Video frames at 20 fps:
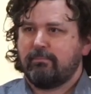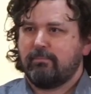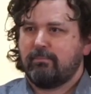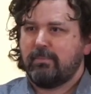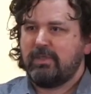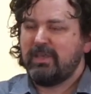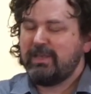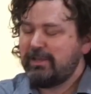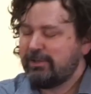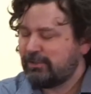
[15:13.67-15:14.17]

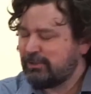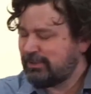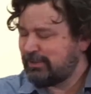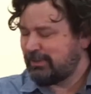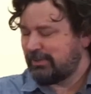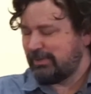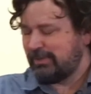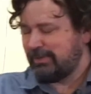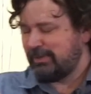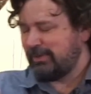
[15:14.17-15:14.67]

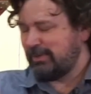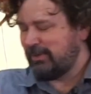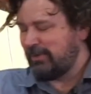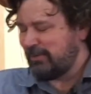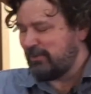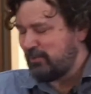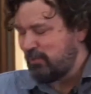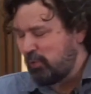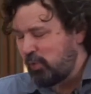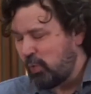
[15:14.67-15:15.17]
Each
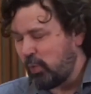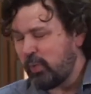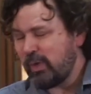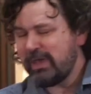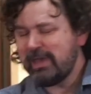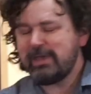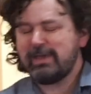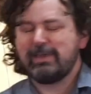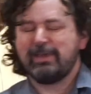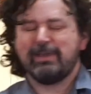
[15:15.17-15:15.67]

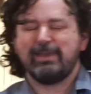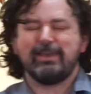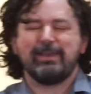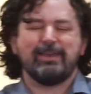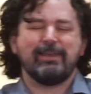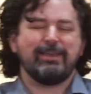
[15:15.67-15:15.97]
week,